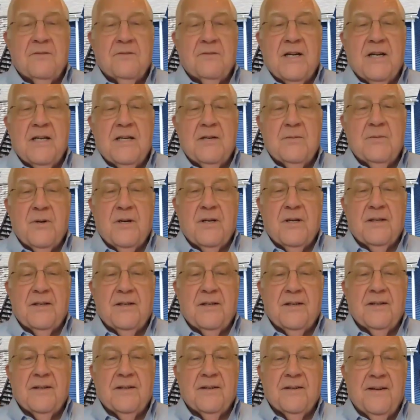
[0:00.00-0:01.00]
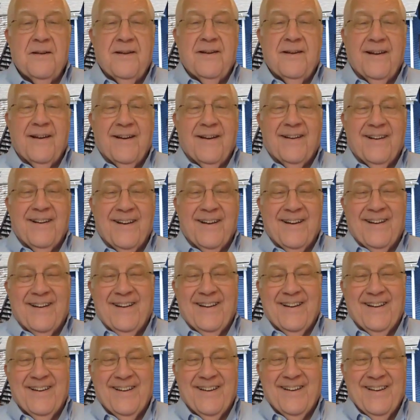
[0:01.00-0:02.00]
of any, but uh,
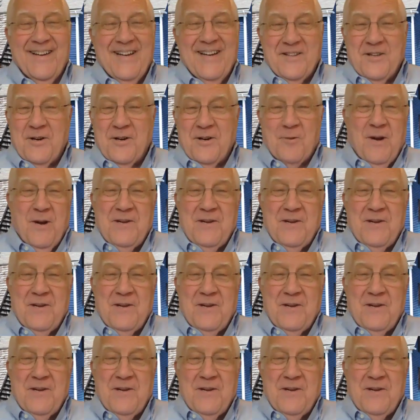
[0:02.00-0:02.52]
there